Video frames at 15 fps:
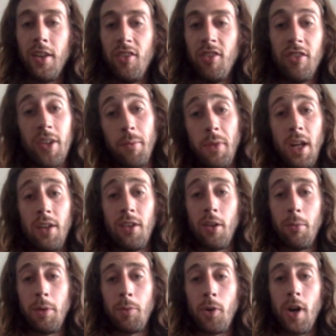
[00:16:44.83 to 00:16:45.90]
Some days it'll be
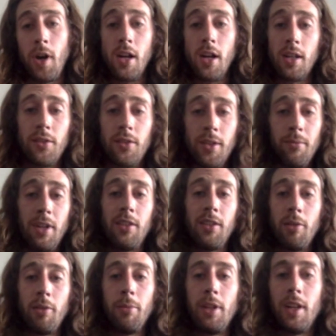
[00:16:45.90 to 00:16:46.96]
more active, some days it'll
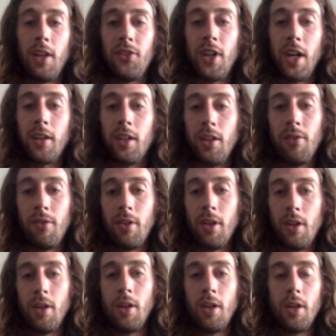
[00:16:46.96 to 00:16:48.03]
be less active.
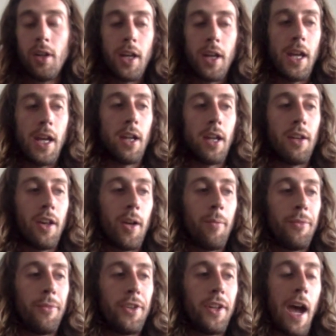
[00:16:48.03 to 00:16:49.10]
And
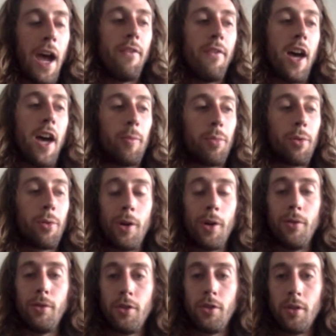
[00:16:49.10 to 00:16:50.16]
to have that
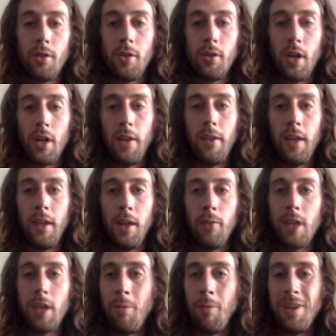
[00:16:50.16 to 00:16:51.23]
approach, I think,
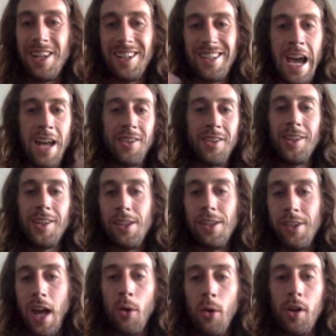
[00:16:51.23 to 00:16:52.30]
without being attached to these
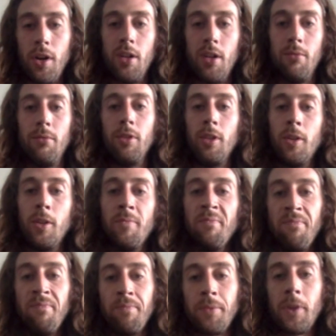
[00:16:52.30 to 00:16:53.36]

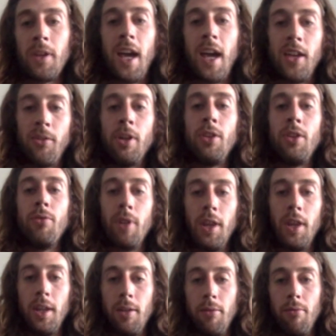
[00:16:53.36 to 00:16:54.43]
outcomes, that's when you
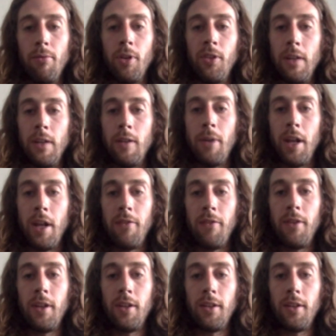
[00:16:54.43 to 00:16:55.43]
really receive the benefits.